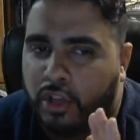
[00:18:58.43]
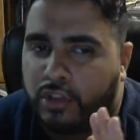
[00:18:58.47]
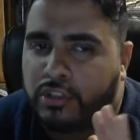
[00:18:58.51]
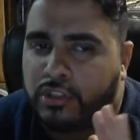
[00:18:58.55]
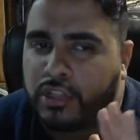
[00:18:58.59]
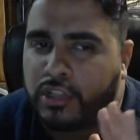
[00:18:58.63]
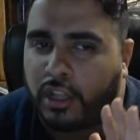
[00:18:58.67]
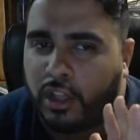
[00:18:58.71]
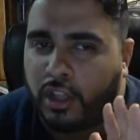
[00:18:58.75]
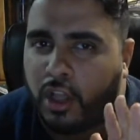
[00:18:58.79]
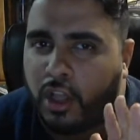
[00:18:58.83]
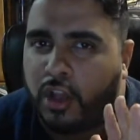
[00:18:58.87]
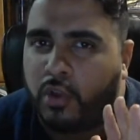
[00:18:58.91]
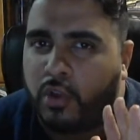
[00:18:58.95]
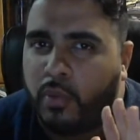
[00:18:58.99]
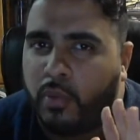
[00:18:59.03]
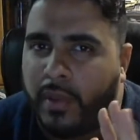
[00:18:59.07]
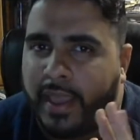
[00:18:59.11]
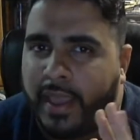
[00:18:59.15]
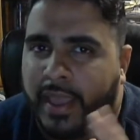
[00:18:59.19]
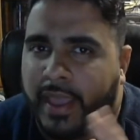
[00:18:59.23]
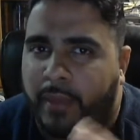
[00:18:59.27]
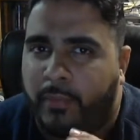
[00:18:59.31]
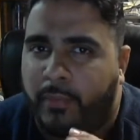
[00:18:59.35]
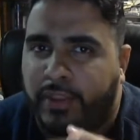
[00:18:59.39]
a long
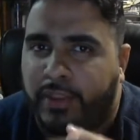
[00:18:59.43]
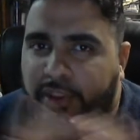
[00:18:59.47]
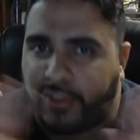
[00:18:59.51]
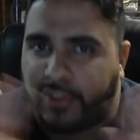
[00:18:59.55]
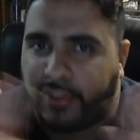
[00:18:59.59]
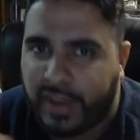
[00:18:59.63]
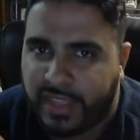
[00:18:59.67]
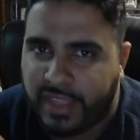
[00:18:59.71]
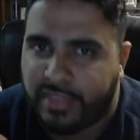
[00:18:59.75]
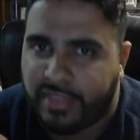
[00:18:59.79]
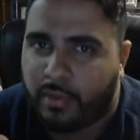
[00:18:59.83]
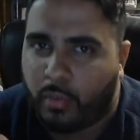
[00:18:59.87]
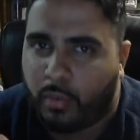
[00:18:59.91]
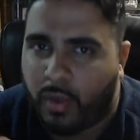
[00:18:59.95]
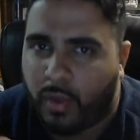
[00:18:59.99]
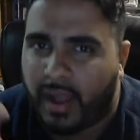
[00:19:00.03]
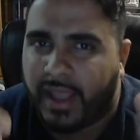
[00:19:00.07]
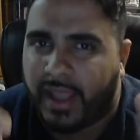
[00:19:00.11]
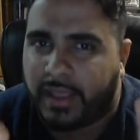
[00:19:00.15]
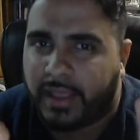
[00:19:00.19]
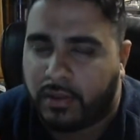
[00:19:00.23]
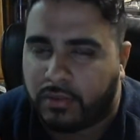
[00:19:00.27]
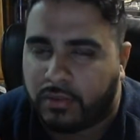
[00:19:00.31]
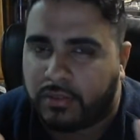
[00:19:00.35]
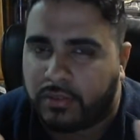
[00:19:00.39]
way when you're in the
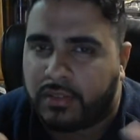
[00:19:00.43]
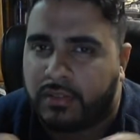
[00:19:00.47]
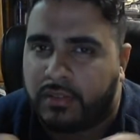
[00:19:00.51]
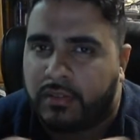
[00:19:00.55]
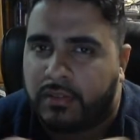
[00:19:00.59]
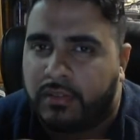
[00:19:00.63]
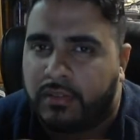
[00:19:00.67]
wild.